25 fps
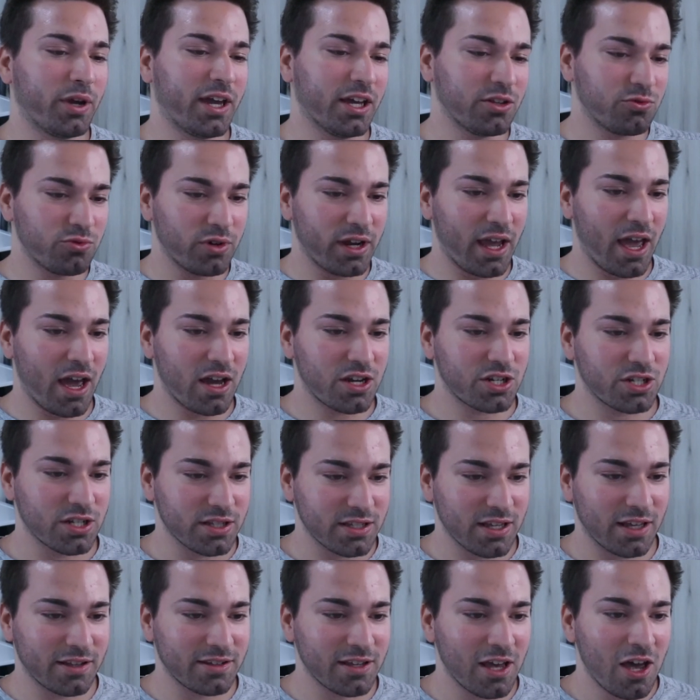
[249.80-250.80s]
we get
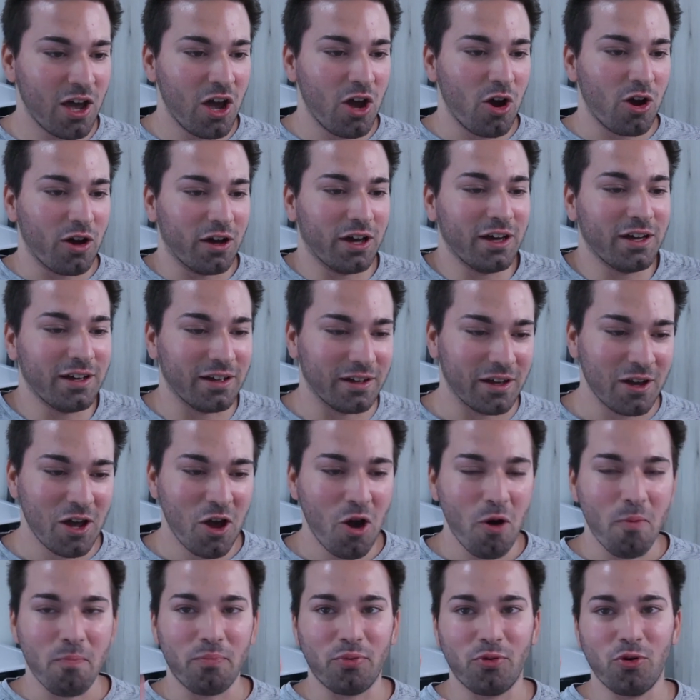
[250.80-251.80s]
reactions and
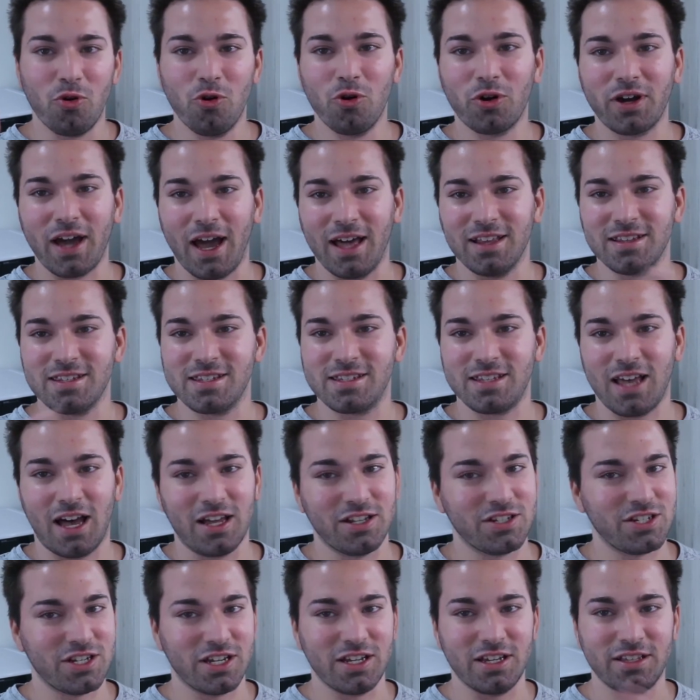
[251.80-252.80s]
Brook and
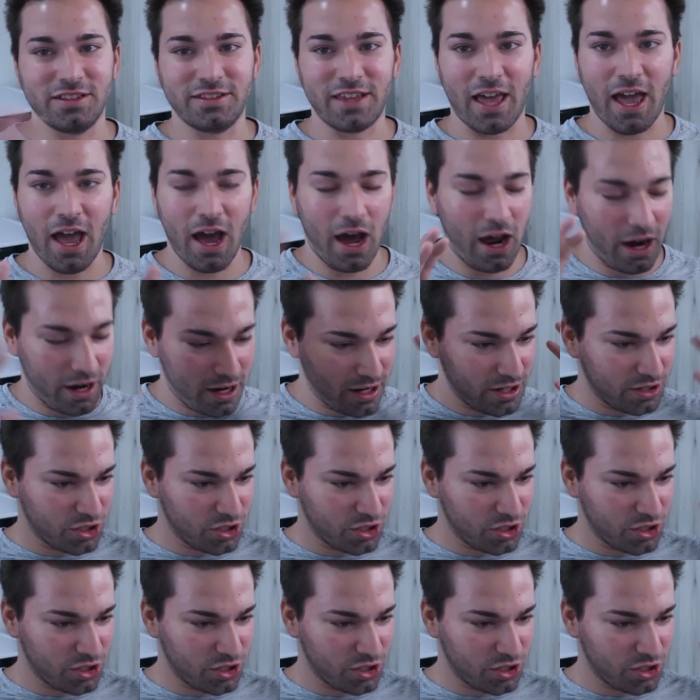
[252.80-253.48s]
Sanji, they are